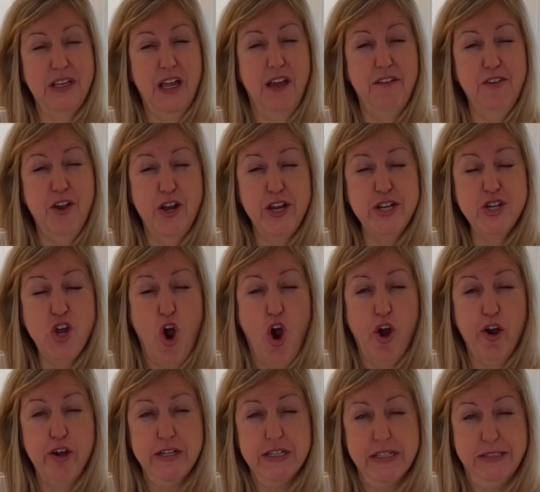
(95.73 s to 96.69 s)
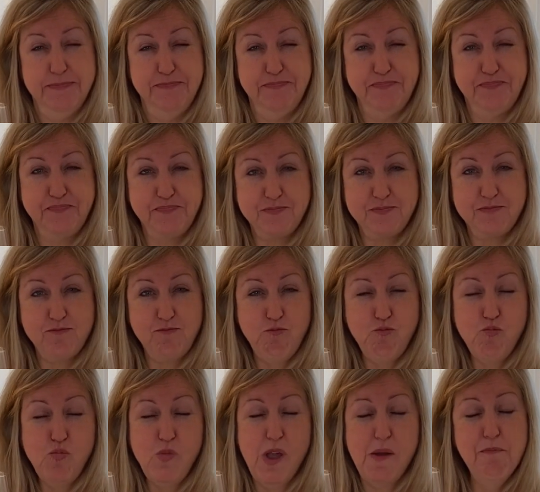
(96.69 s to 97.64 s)
Very tart,
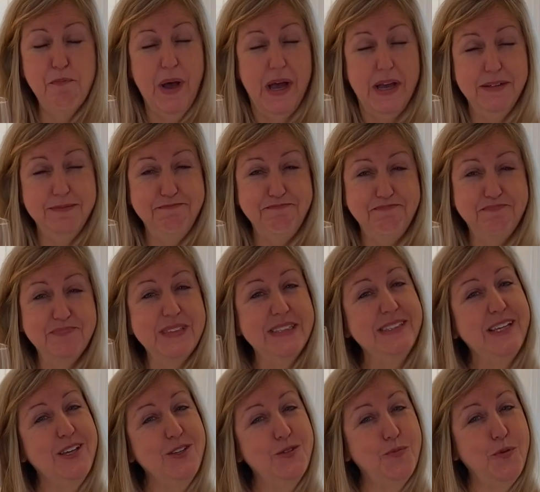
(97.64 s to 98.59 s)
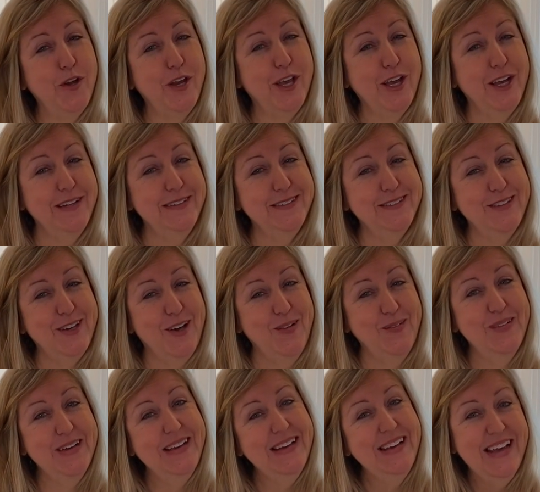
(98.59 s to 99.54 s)
but tastes pretty good, so
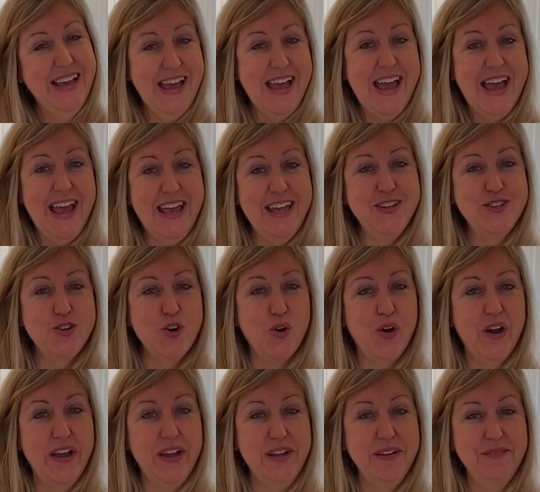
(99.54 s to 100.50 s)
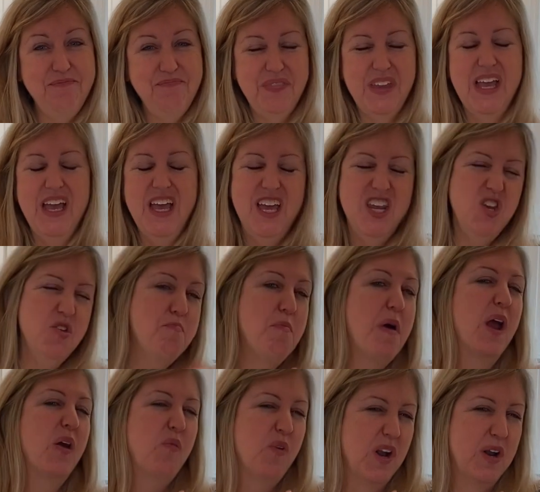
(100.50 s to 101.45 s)
enjoy. You
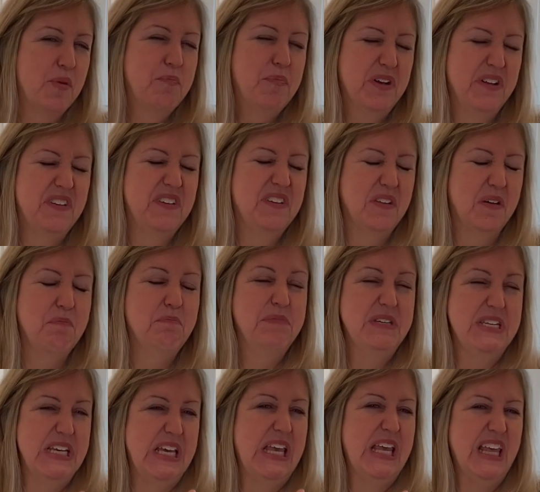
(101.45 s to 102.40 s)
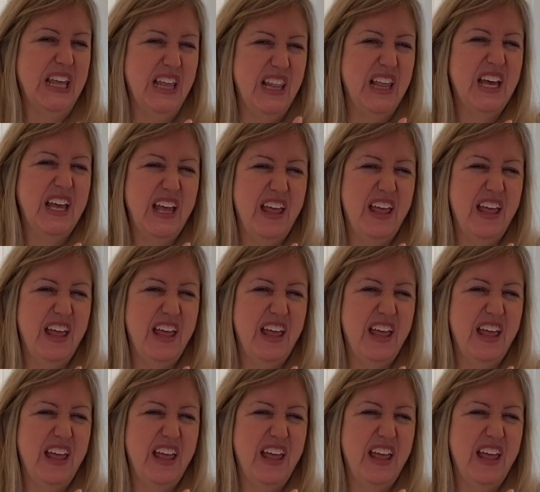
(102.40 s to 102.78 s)
might wanna put some tequila